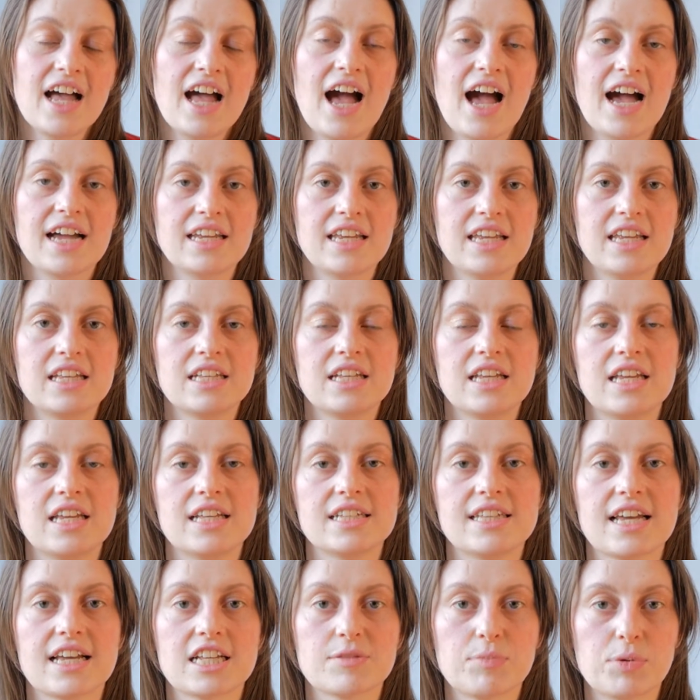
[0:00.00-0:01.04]
And in
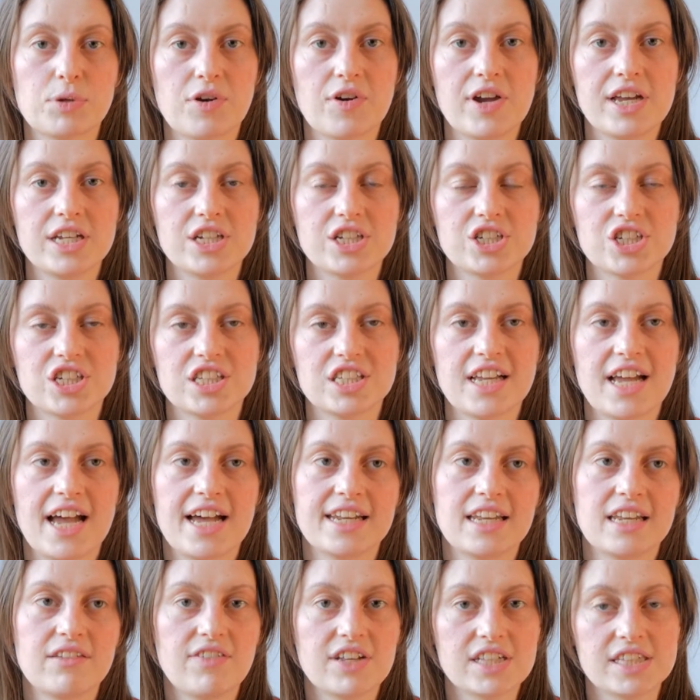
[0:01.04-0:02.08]
his exploration
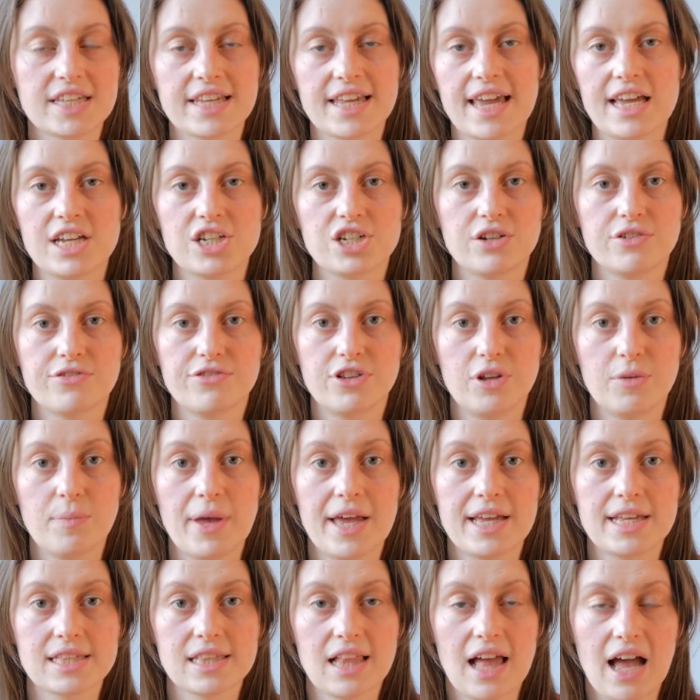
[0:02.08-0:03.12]
and investigation of
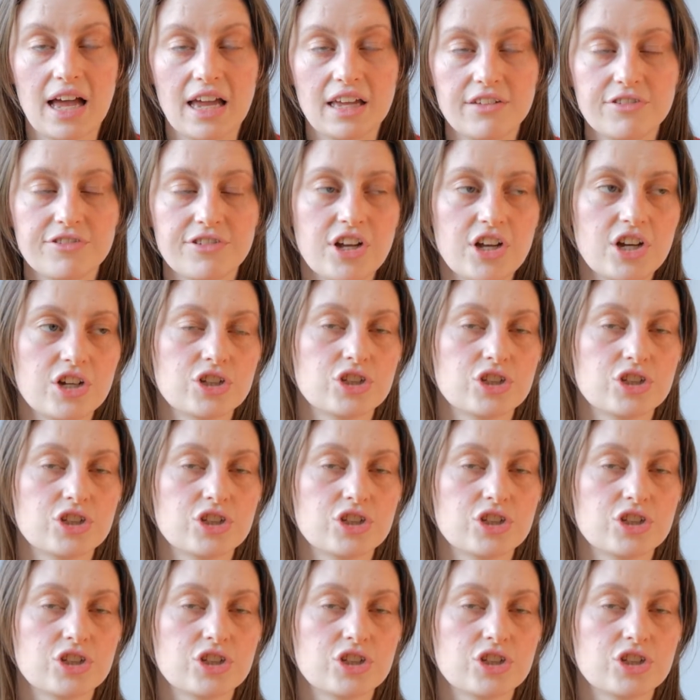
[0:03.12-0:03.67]
Flaubert's life,